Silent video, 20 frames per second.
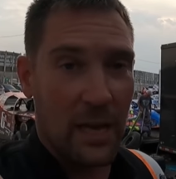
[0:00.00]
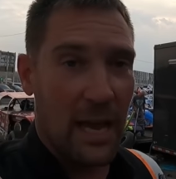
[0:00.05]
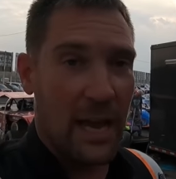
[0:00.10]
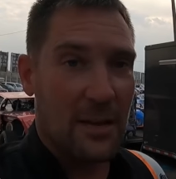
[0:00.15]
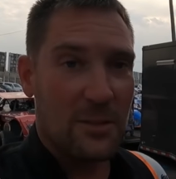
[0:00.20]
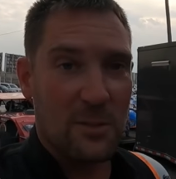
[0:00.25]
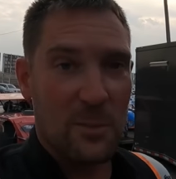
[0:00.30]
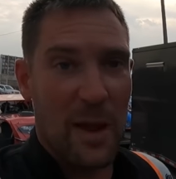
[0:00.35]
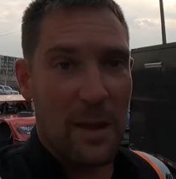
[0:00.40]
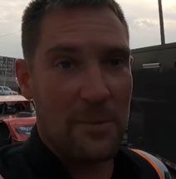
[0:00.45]

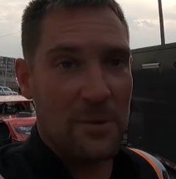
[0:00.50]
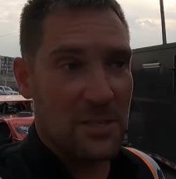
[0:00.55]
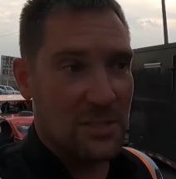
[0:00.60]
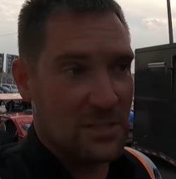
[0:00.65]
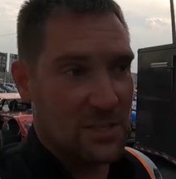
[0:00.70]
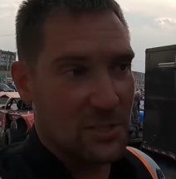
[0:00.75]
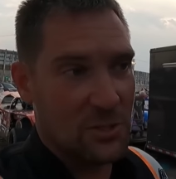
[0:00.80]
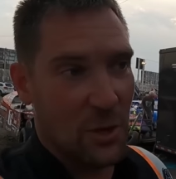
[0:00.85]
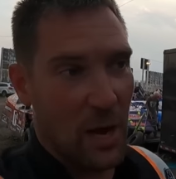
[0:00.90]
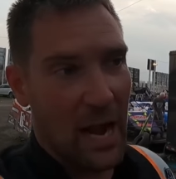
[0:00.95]
Okay, it was maybe
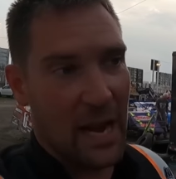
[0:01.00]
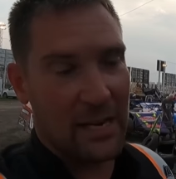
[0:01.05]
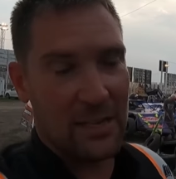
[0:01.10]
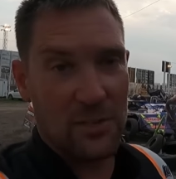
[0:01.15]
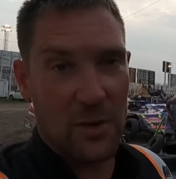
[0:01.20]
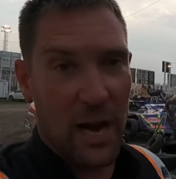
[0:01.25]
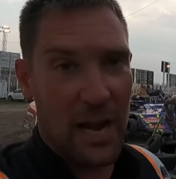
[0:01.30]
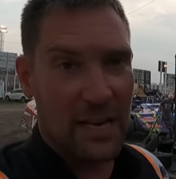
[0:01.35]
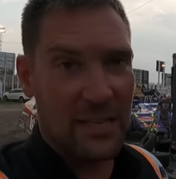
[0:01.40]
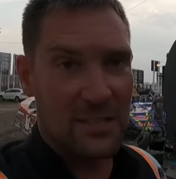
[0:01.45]
just the
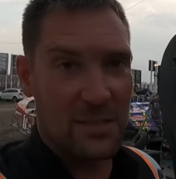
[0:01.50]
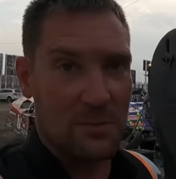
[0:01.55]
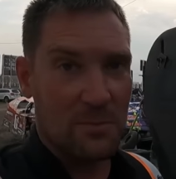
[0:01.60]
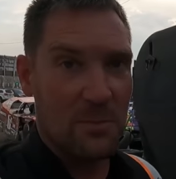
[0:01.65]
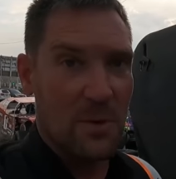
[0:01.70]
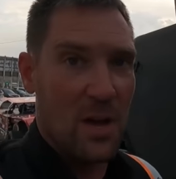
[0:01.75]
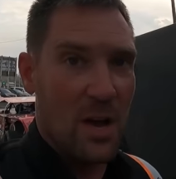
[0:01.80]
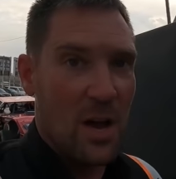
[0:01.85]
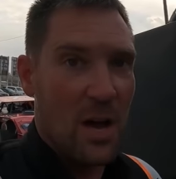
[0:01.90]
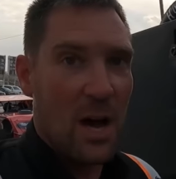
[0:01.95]
track. Track's
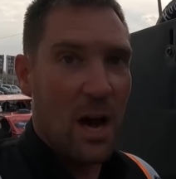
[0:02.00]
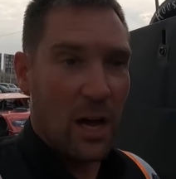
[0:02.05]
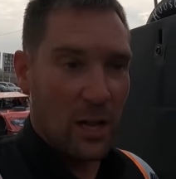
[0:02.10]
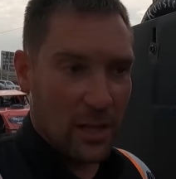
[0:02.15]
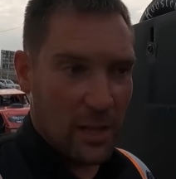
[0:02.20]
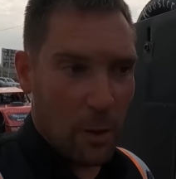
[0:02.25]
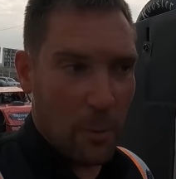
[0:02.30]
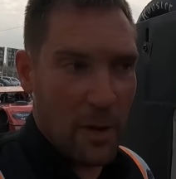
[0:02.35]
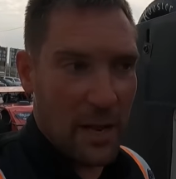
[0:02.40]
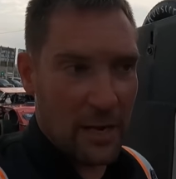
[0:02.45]

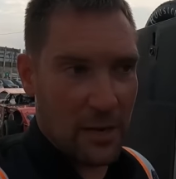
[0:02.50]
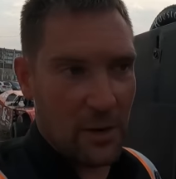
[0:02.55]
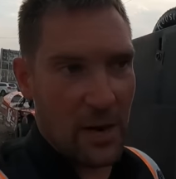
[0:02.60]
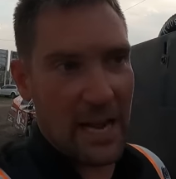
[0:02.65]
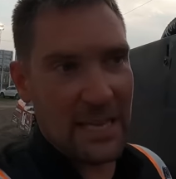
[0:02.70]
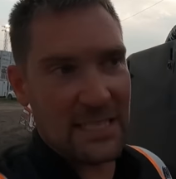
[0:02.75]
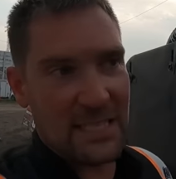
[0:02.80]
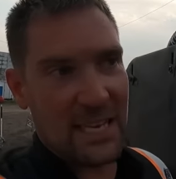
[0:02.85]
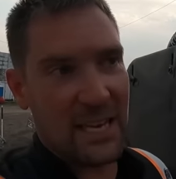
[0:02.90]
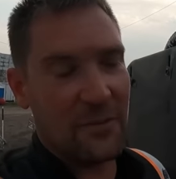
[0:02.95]
a little bit
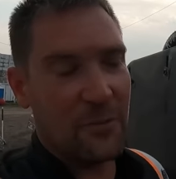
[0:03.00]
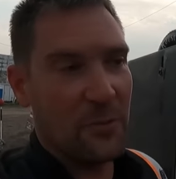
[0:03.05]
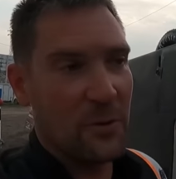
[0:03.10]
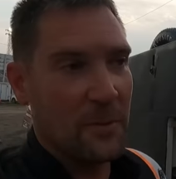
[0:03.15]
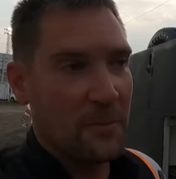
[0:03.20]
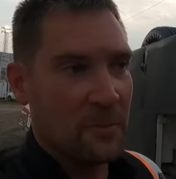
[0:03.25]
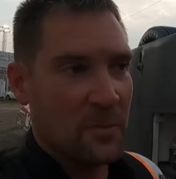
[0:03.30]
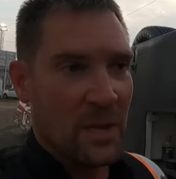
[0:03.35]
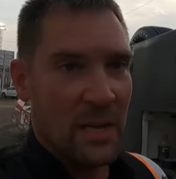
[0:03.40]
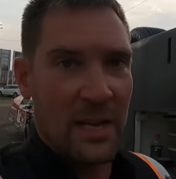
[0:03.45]
aggressive,
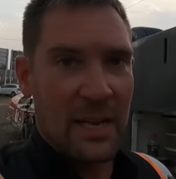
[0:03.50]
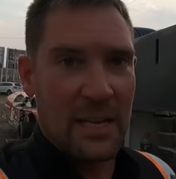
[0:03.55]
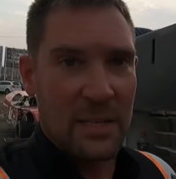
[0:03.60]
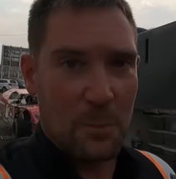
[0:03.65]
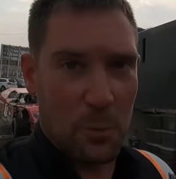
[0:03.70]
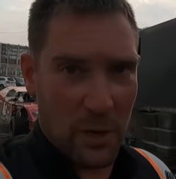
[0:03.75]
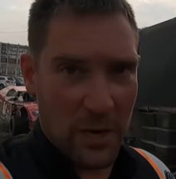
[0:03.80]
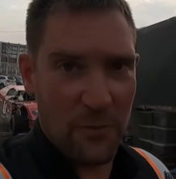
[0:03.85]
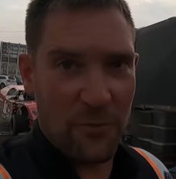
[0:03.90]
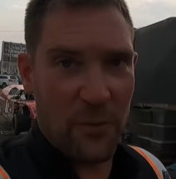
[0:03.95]

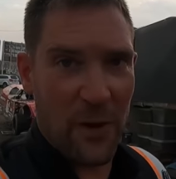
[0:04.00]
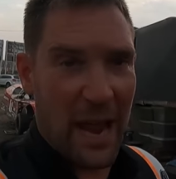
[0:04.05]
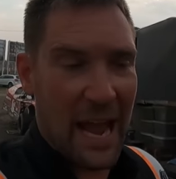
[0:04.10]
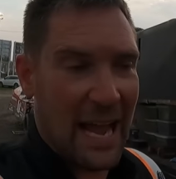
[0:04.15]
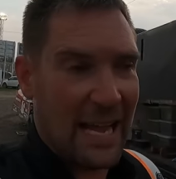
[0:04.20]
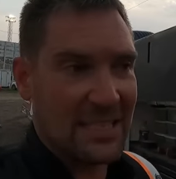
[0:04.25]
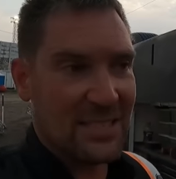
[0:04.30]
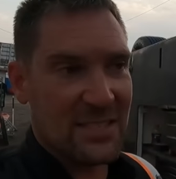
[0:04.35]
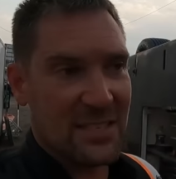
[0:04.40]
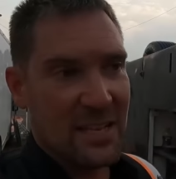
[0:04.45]
pretty
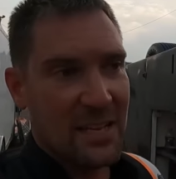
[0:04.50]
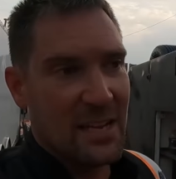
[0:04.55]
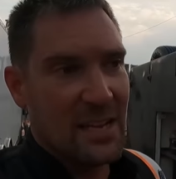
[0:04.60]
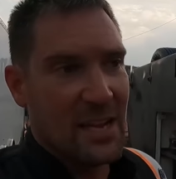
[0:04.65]
fast.